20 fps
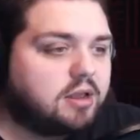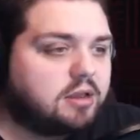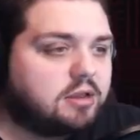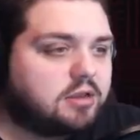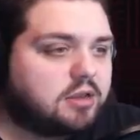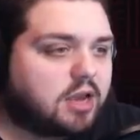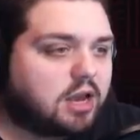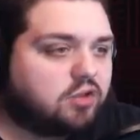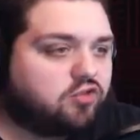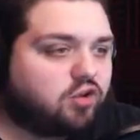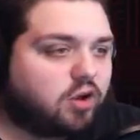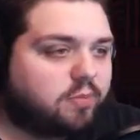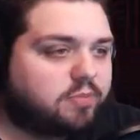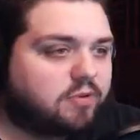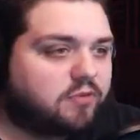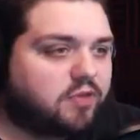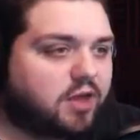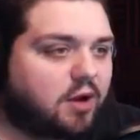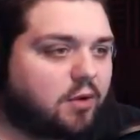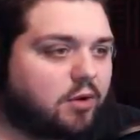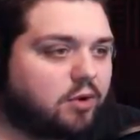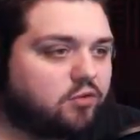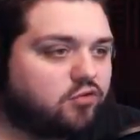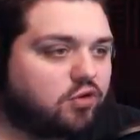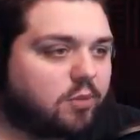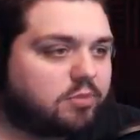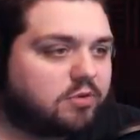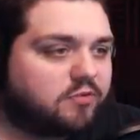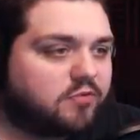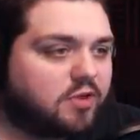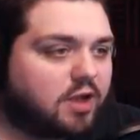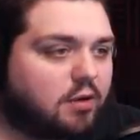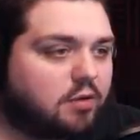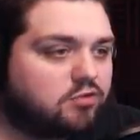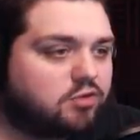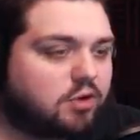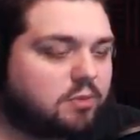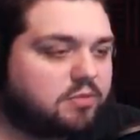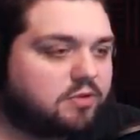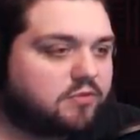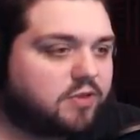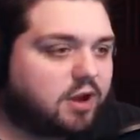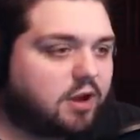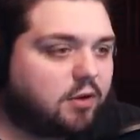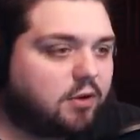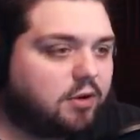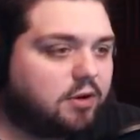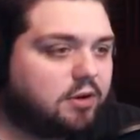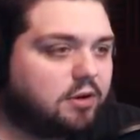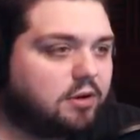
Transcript: Gotta drop the flower, drop the flower, drop the flower.